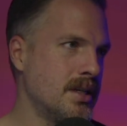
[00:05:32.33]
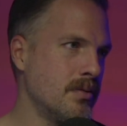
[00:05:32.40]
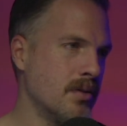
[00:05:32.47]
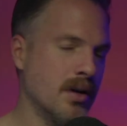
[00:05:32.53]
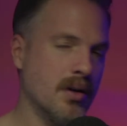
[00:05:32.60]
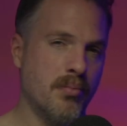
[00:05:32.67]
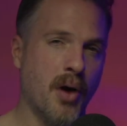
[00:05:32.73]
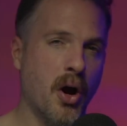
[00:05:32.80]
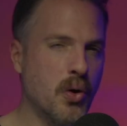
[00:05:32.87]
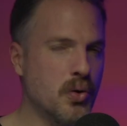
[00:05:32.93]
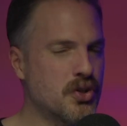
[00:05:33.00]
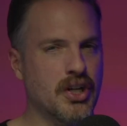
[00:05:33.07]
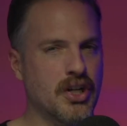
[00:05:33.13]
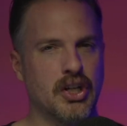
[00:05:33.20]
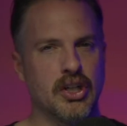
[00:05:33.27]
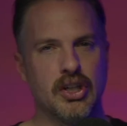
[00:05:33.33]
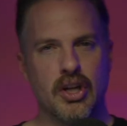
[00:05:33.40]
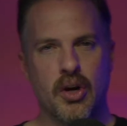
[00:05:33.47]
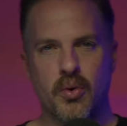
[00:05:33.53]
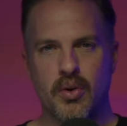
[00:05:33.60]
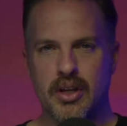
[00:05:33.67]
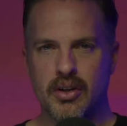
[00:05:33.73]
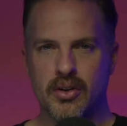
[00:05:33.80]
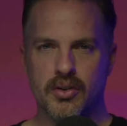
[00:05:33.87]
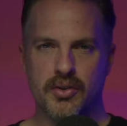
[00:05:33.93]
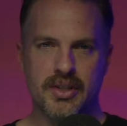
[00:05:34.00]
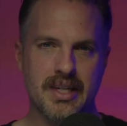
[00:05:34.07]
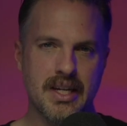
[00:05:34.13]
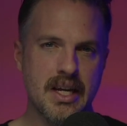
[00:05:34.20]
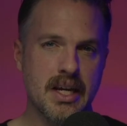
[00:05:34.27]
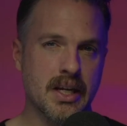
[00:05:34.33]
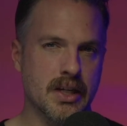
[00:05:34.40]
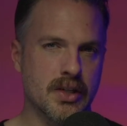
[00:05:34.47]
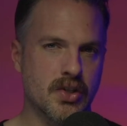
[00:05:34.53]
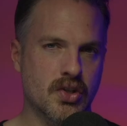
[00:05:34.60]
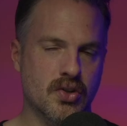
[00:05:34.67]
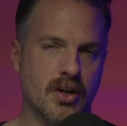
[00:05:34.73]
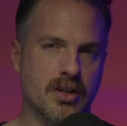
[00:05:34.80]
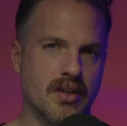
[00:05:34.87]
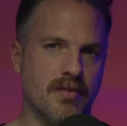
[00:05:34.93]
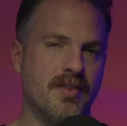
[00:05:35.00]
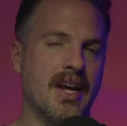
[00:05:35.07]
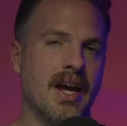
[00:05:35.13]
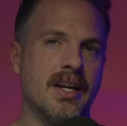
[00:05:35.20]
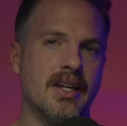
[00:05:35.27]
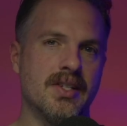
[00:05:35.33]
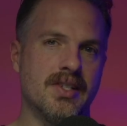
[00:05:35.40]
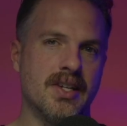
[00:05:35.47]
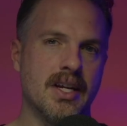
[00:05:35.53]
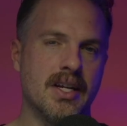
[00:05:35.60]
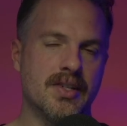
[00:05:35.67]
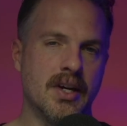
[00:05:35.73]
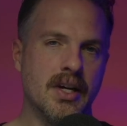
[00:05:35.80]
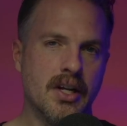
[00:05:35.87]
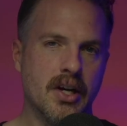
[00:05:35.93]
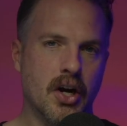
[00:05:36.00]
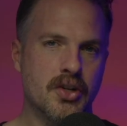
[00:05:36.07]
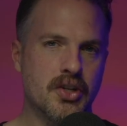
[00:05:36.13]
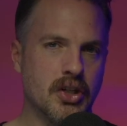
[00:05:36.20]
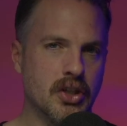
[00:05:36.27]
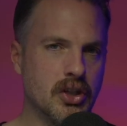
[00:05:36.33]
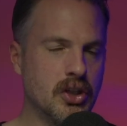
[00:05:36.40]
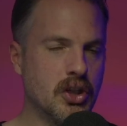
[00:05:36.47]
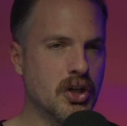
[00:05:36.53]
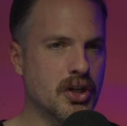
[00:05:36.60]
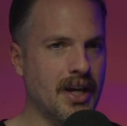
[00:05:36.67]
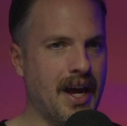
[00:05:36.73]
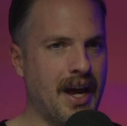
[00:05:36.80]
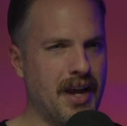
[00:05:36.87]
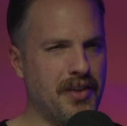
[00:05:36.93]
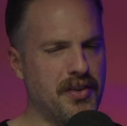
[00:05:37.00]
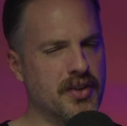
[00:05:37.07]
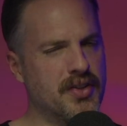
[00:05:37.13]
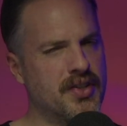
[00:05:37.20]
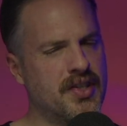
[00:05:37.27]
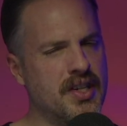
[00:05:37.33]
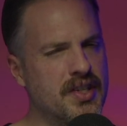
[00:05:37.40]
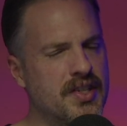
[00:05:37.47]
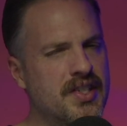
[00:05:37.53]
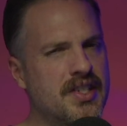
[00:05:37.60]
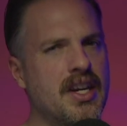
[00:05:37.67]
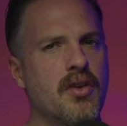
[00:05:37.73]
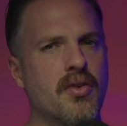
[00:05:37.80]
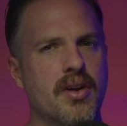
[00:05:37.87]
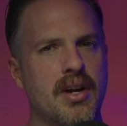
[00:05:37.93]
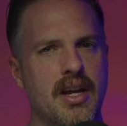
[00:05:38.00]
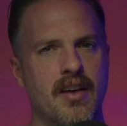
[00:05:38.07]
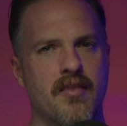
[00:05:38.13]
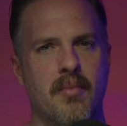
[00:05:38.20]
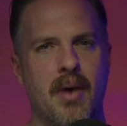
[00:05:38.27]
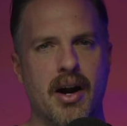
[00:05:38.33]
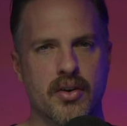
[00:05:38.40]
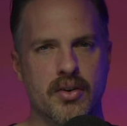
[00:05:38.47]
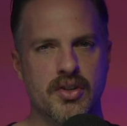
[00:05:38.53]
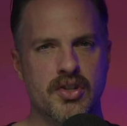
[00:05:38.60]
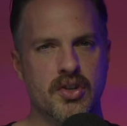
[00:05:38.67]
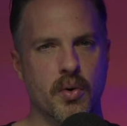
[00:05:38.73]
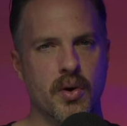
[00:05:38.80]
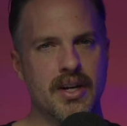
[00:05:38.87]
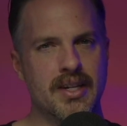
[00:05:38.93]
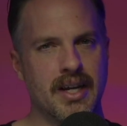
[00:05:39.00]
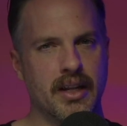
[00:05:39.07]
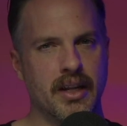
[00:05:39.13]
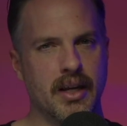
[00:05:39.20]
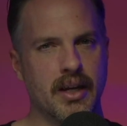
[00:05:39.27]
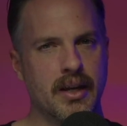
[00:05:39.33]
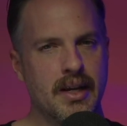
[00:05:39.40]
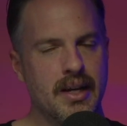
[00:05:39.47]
post-colonial deconstructive tendencies are to look at the sincerity of modern storytelling